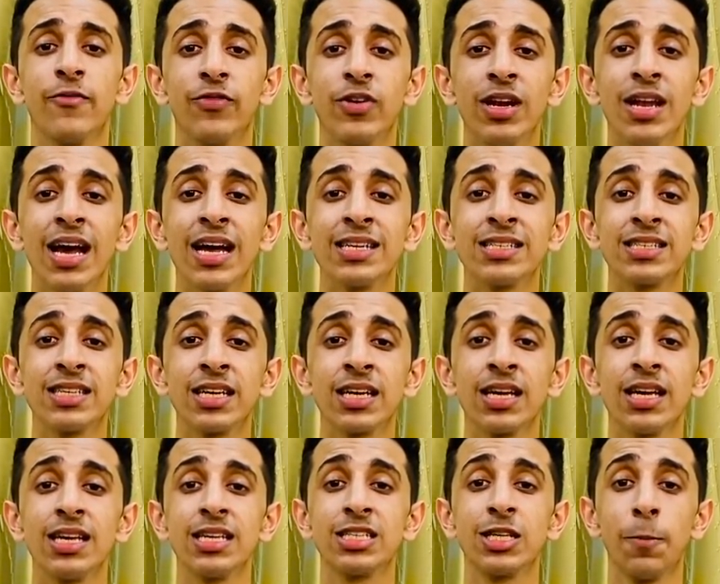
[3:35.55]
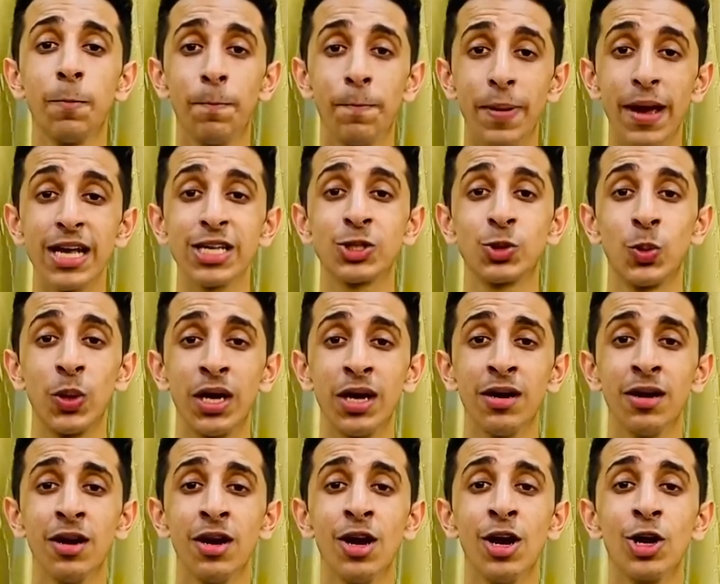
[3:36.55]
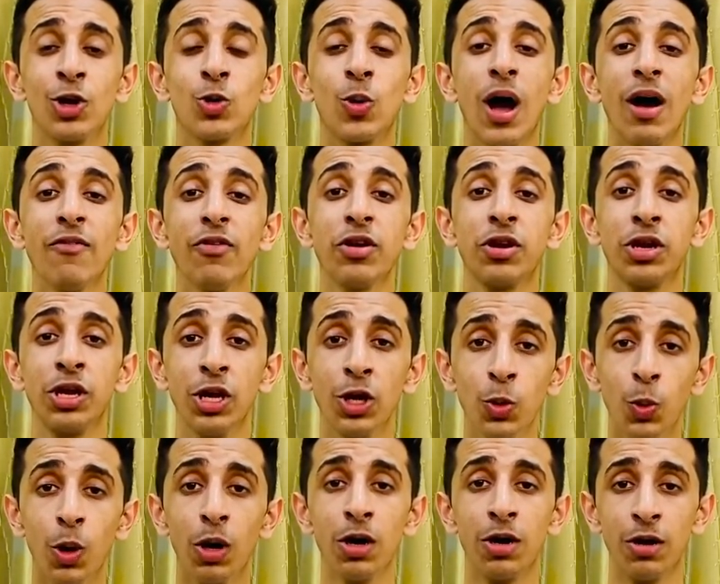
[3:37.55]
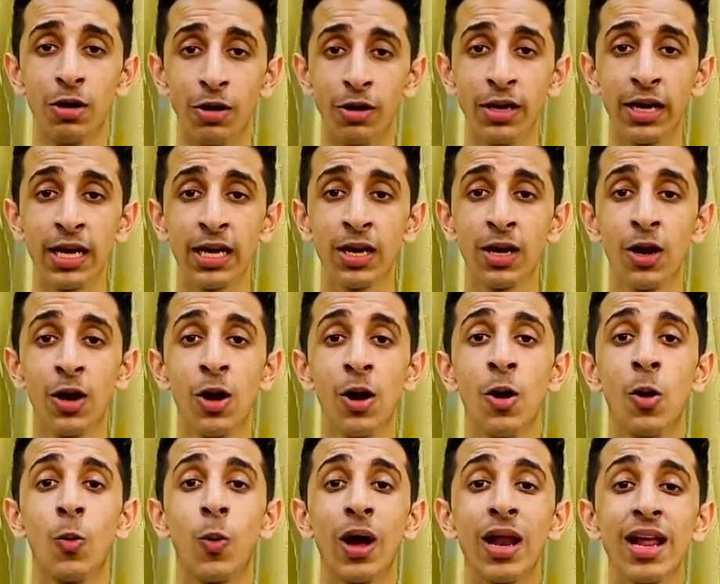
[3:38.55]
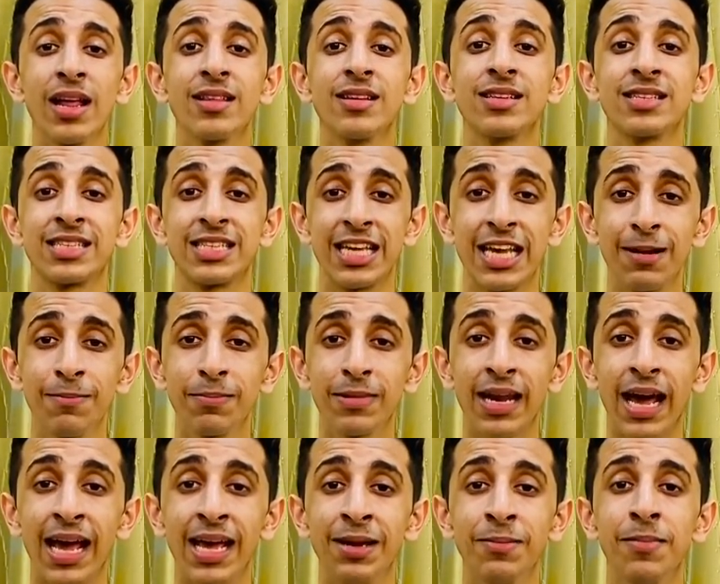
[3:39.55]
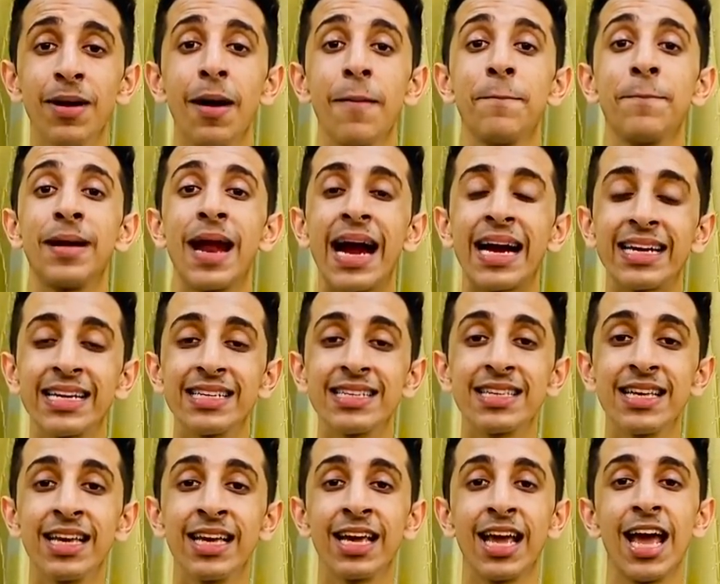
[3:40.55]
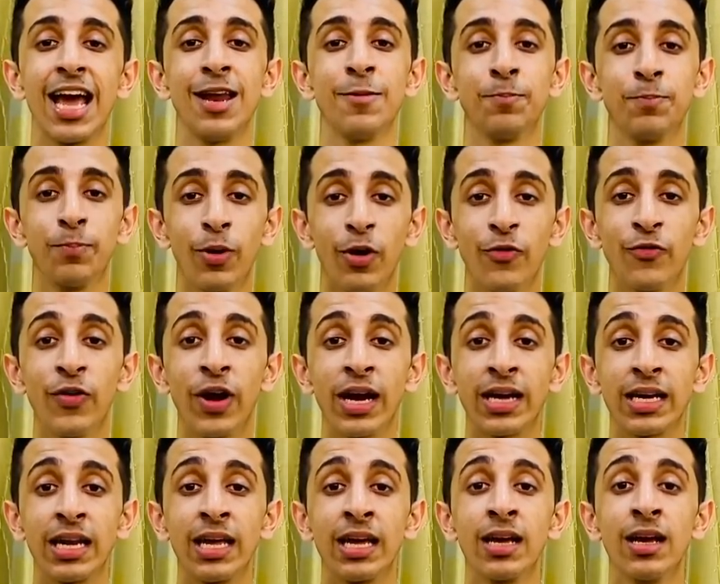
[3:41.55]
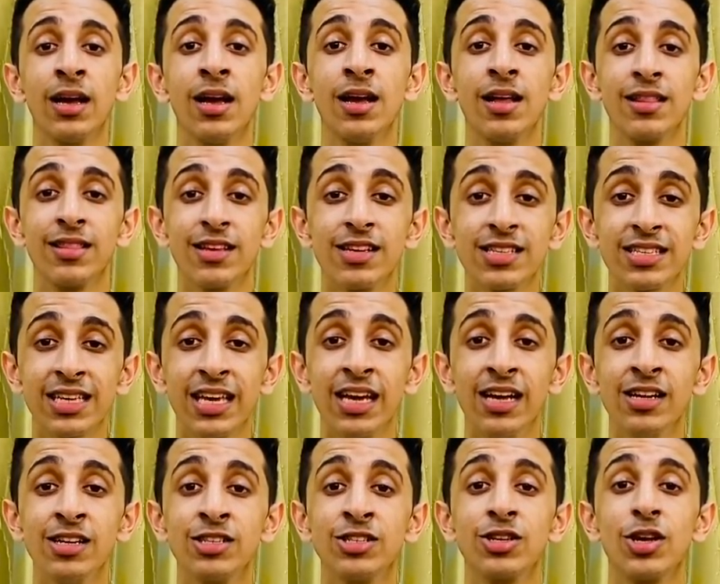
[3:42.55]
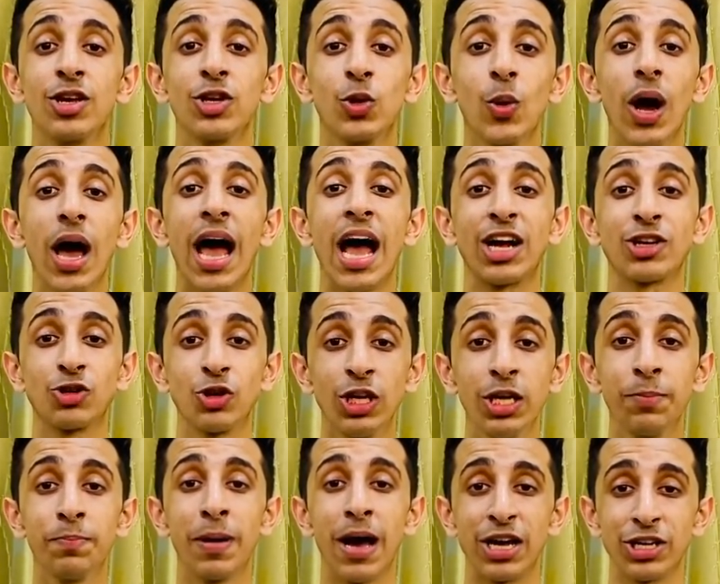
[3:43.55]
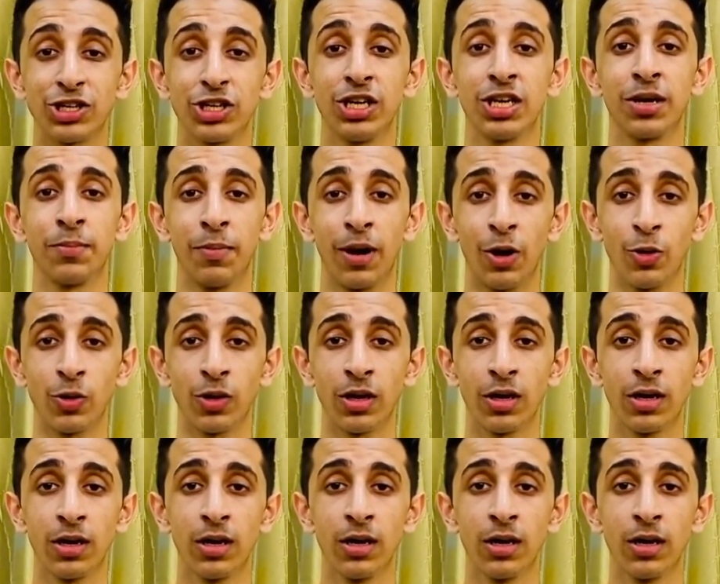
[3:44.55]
Freelancing is the best way to have a real world learning while at the same time practicing and perfecting the skills you are actually passionate about.